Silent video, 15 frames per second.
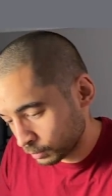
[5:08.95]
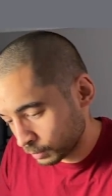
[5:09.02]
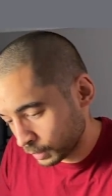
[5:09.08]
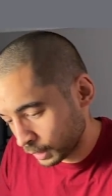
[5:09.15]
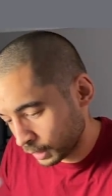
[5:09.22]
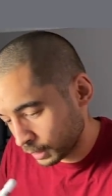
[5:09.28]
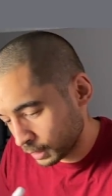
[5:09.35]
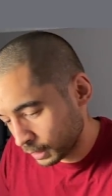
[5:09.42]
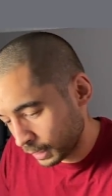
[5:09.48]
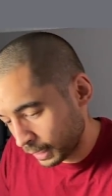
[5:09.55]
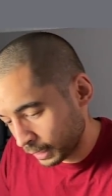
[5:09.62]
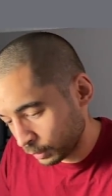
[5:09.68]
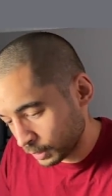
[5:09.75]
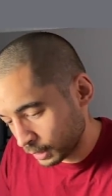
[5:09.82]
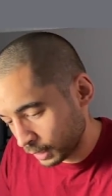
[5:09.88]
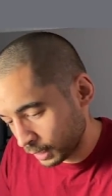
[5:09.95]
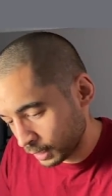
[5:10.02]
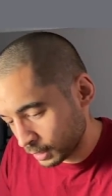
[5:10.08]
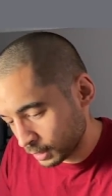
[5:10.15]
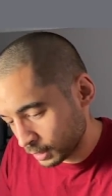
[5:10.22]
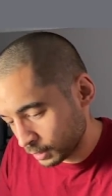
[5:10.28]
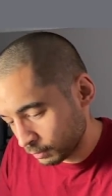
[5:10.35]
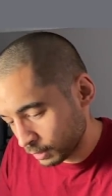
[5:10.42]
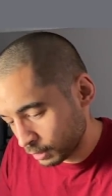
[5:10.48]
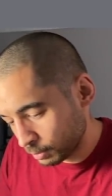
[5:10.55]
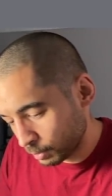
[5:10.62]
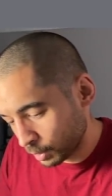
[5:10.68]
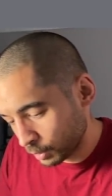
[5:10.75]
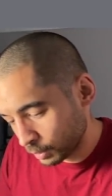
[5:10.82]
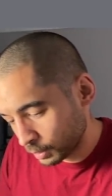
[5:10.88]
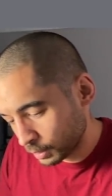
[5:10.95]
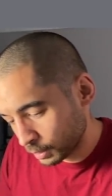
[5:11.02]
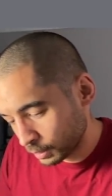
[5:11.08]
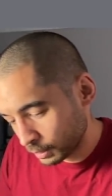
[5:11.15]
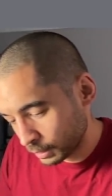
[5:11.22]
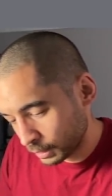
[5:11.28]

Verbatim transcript: here's the outer edges of this box.